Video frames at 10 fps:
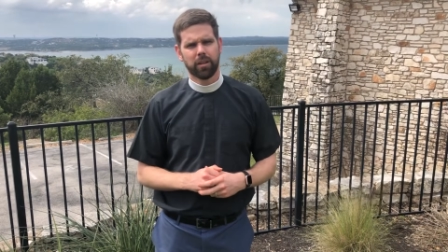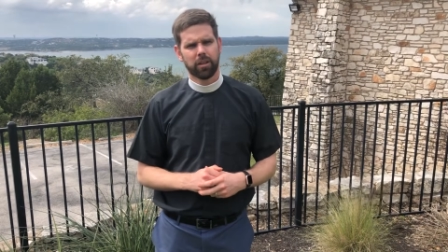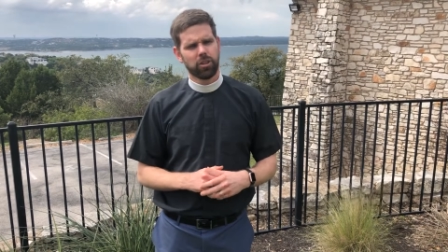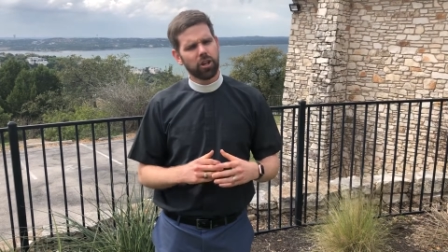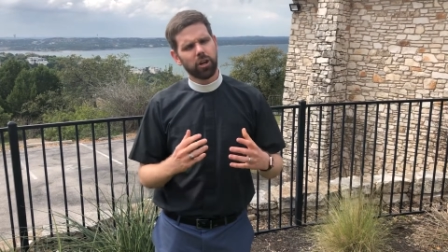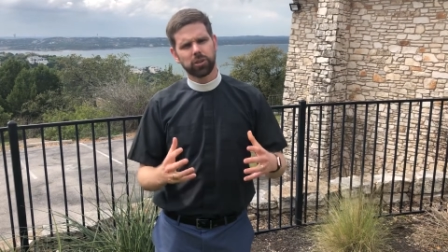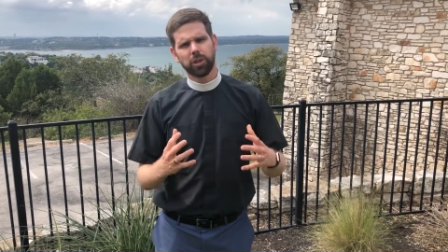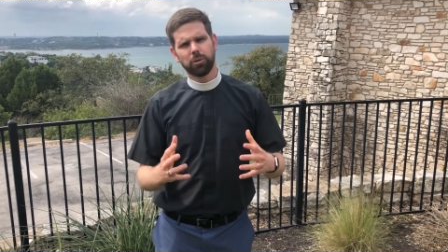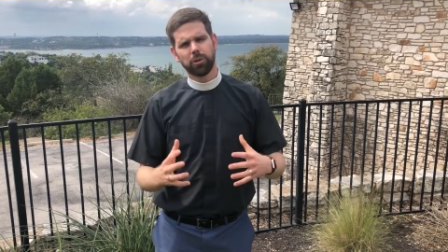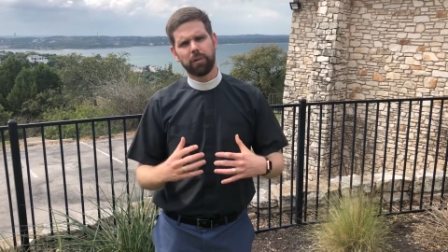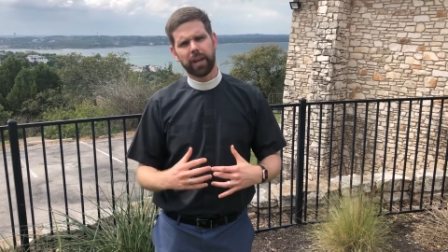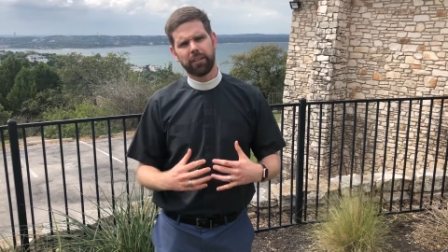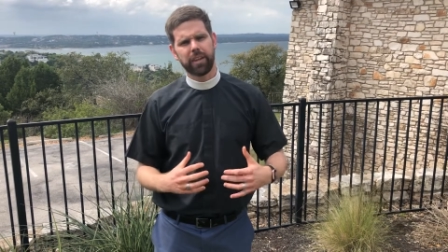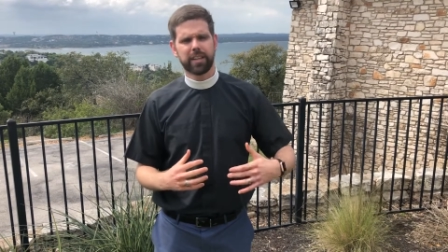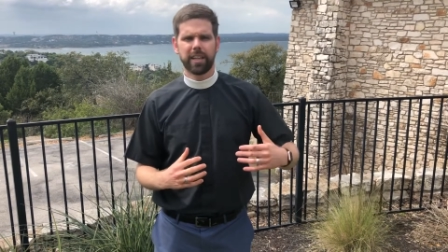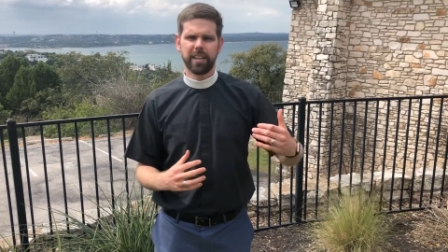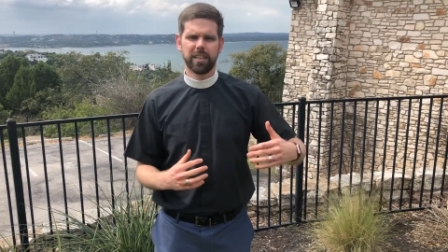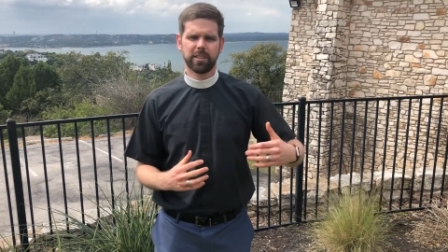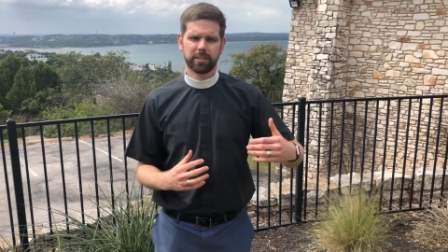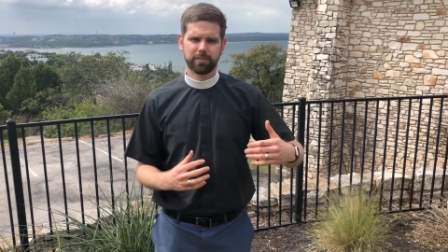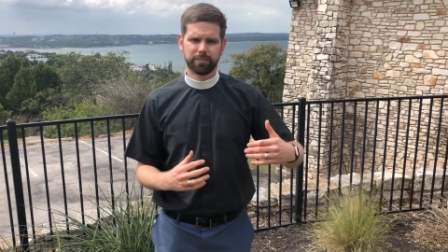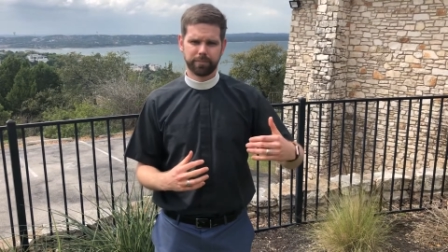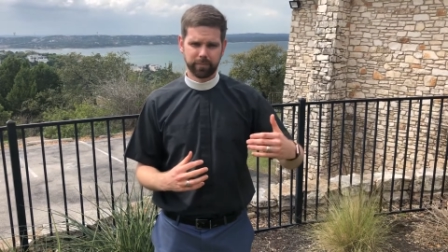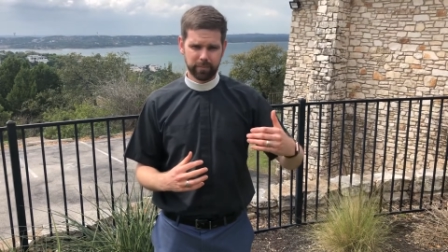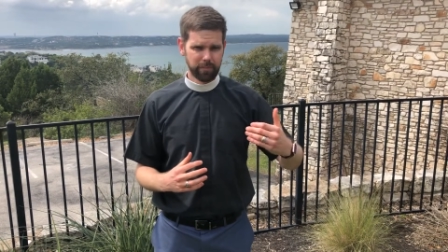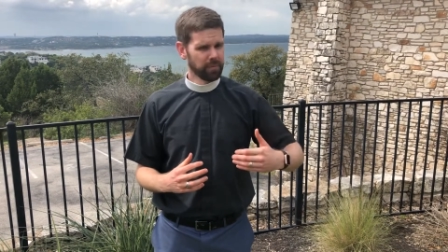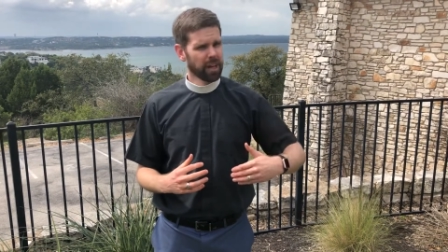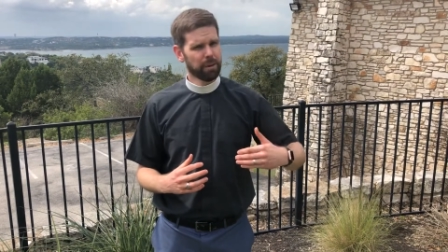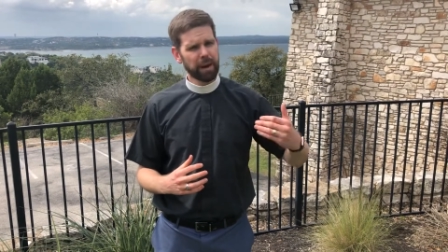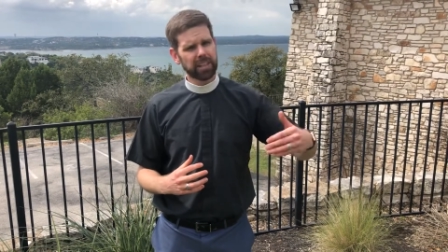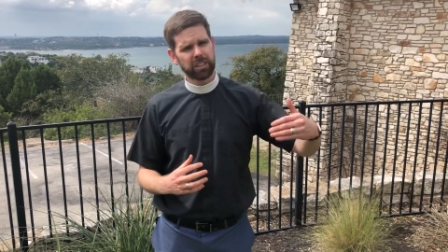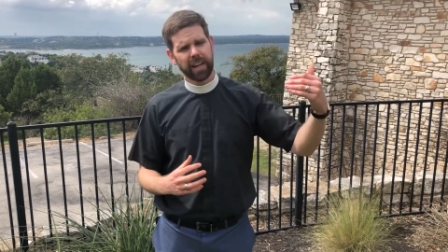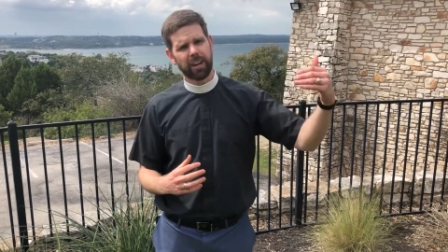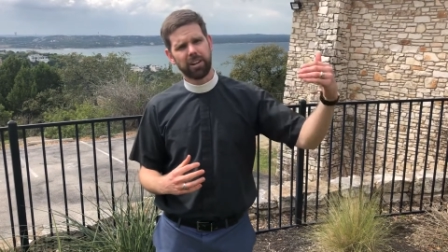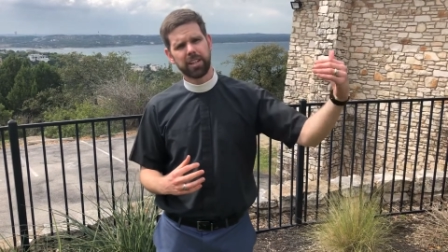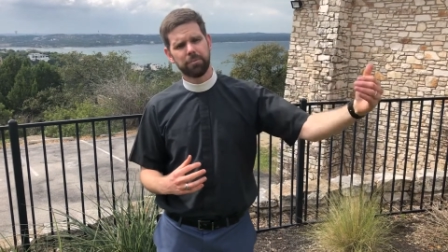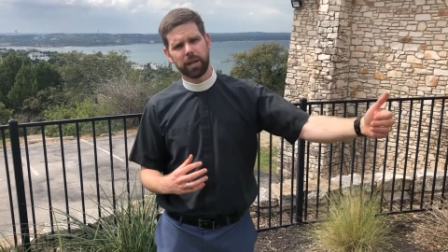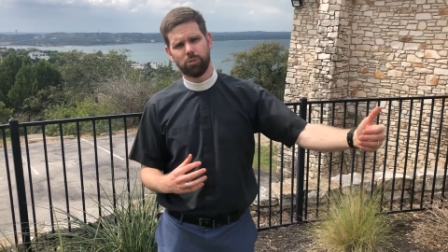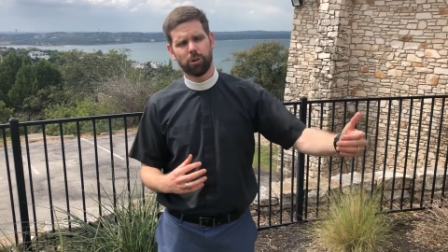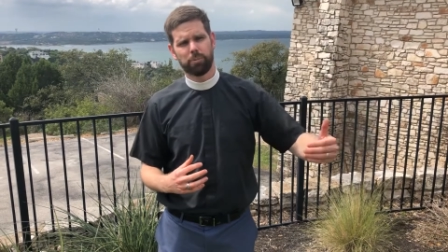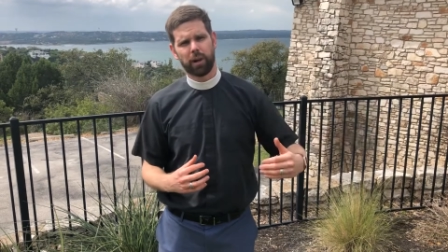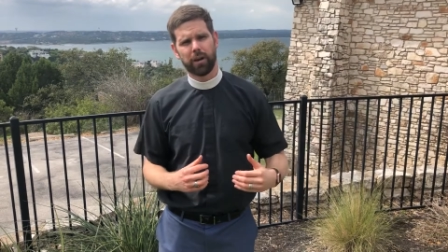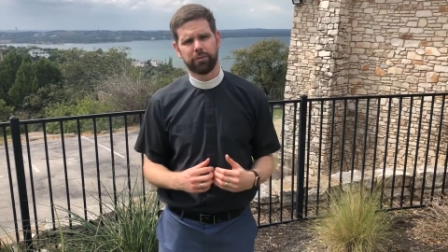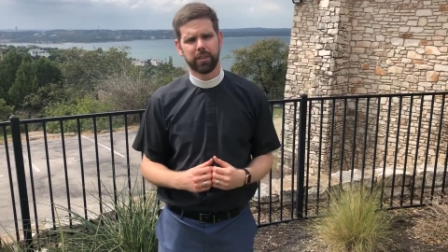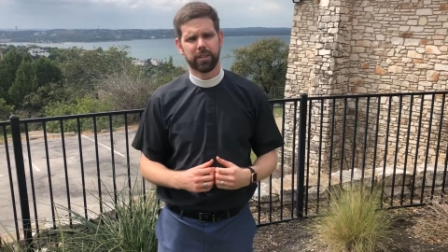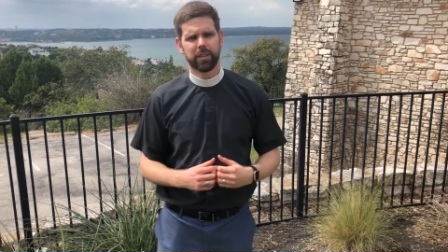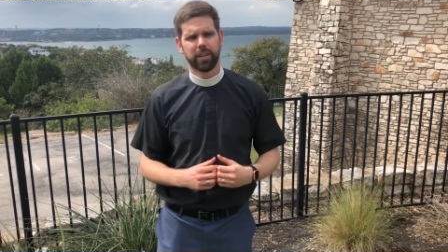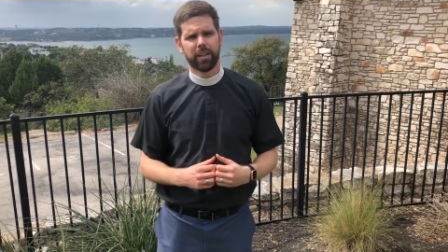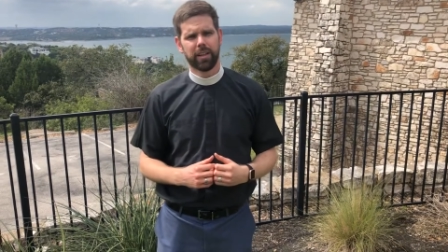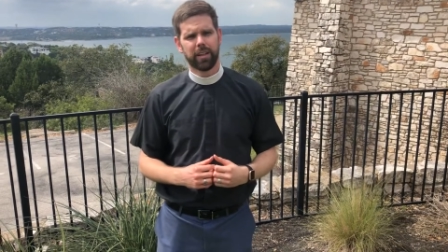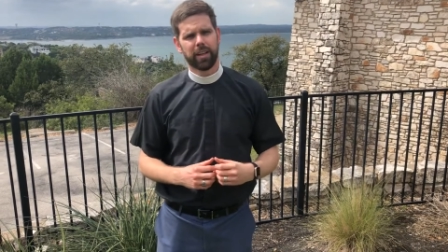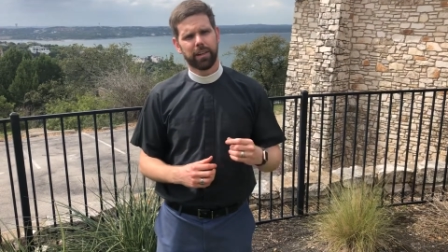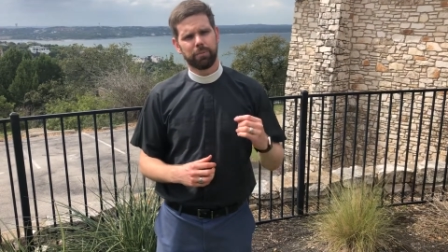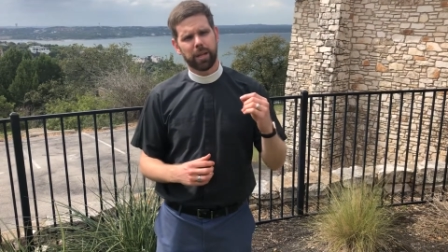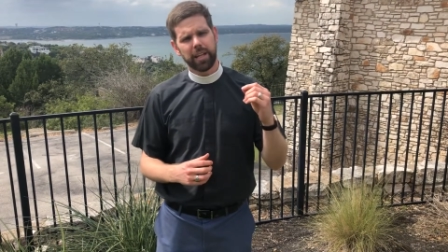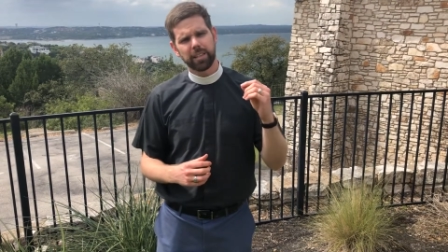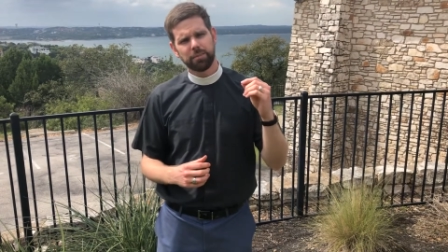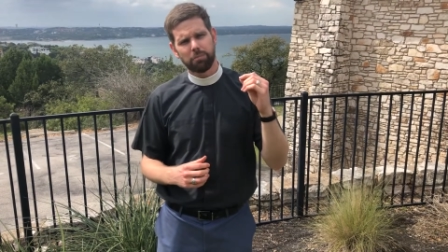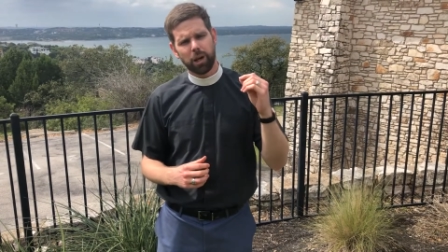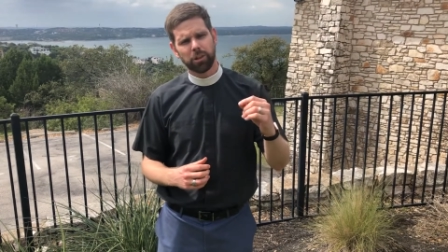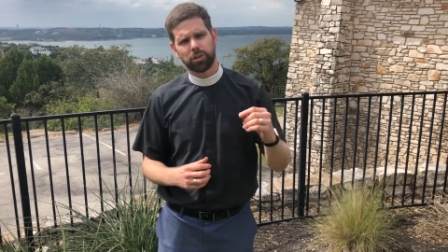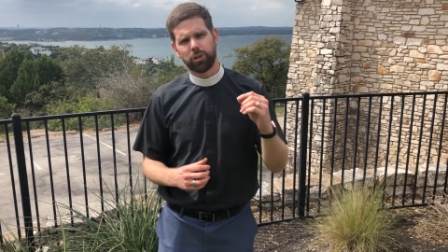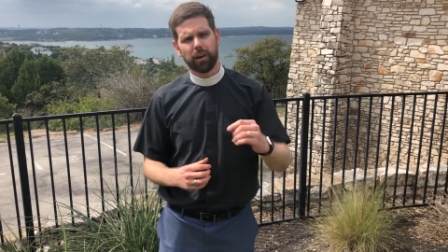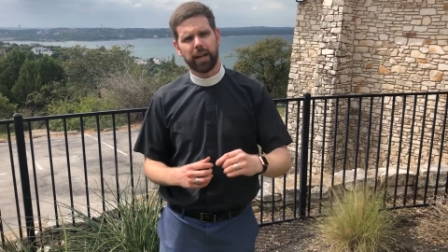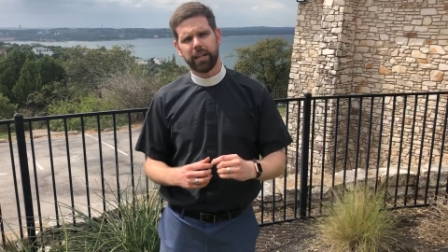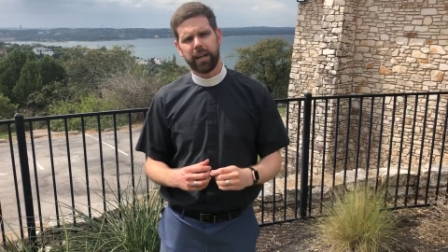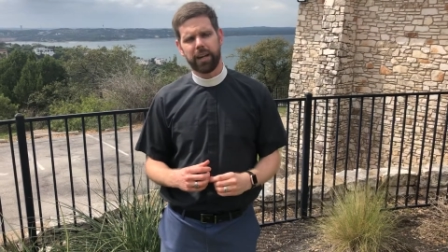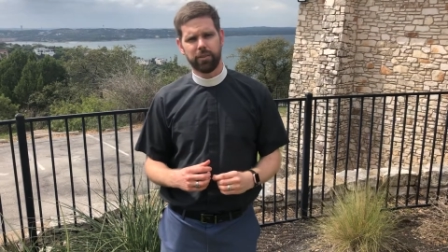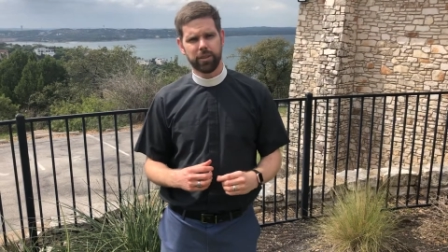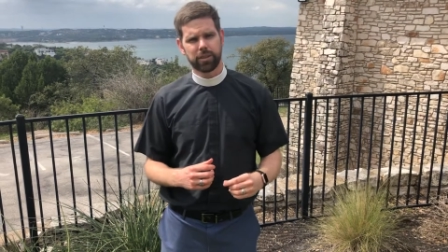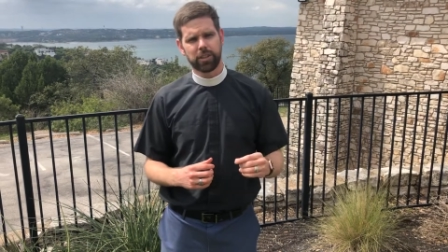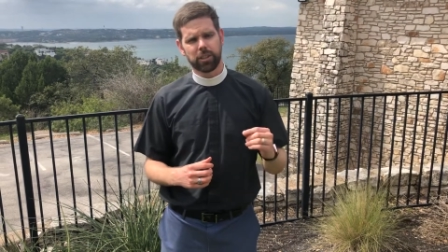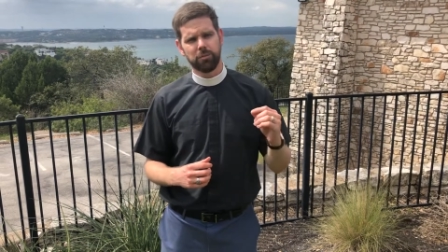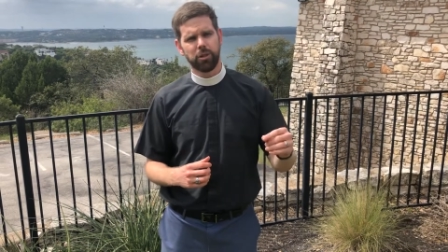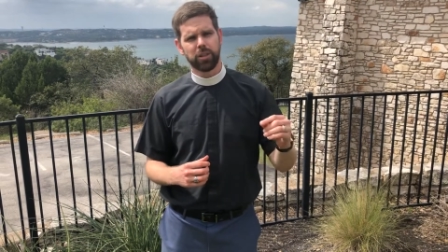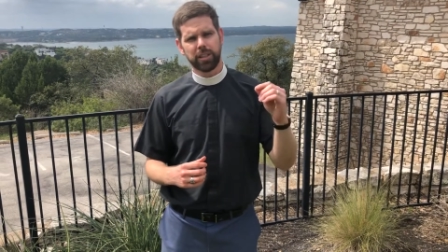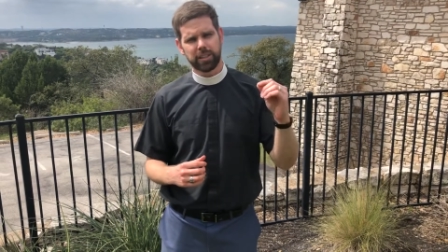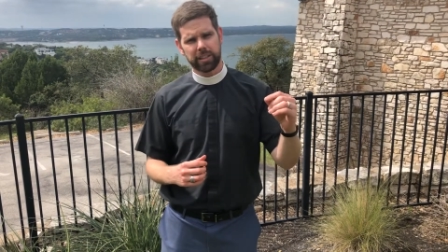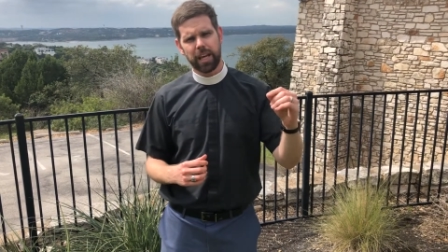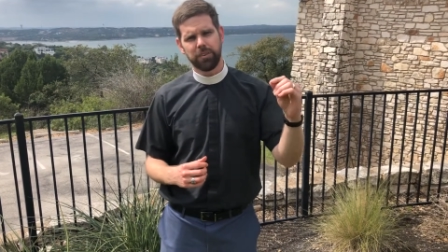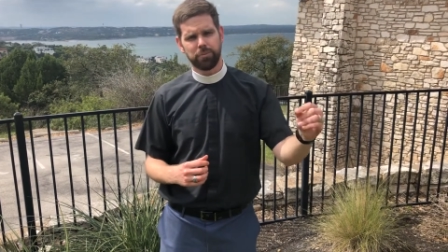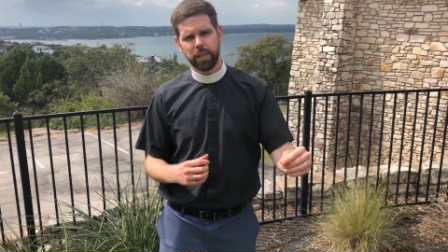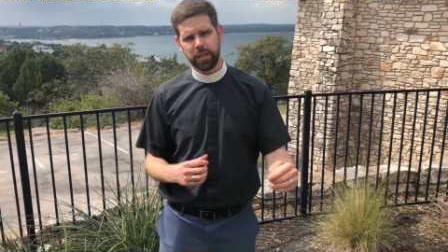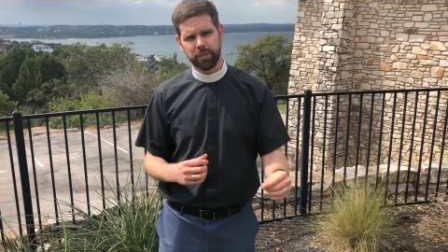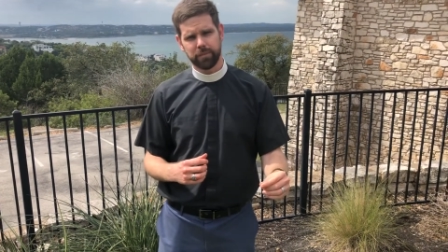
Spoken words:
You know, someone might think that he's imagining how he can make more profit. But his mantra right now is, the community saved me,